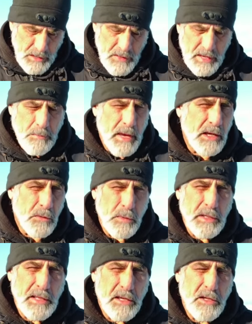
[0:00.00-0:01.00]
They make
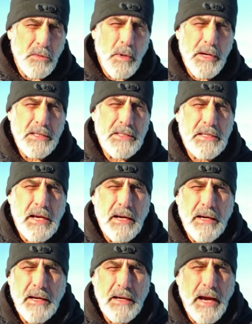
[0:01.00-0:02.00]
really good ones.
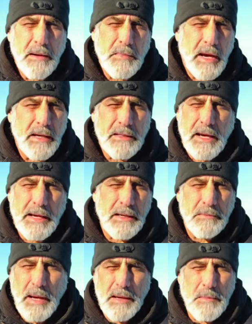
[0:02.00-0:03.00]

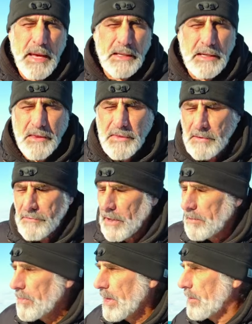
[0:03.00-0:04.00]
I make nothing
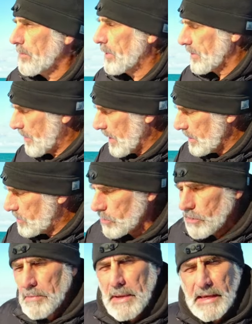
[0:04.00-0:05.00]
from them, but they
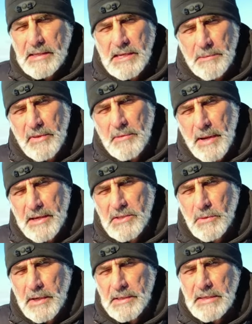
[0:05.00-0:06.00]
do make some of the
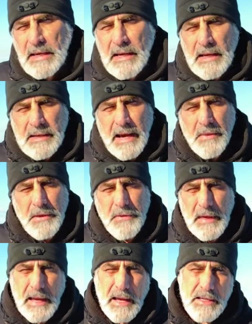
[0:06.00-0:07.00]
best ones. Now the
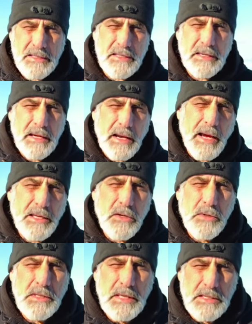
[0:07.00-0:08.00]
thing is that I
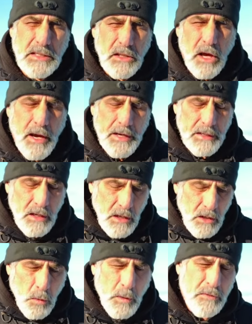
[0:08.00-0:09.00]
use these a lot
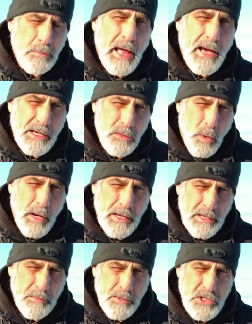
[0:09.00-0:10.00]
with black and
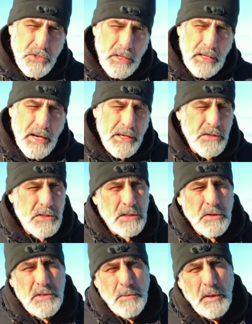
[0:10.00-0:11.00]
white imagery, and I used to
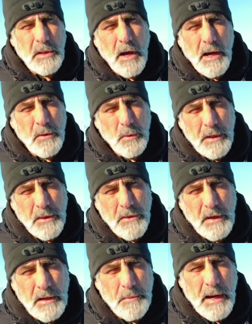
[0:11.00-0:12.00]
use them a lot with
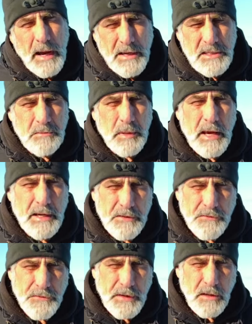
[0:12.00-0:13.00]
my Hasselblad
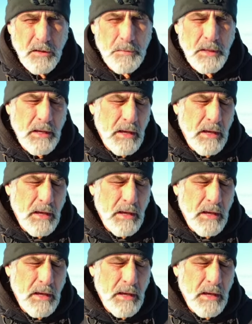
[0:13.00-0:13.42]
in film.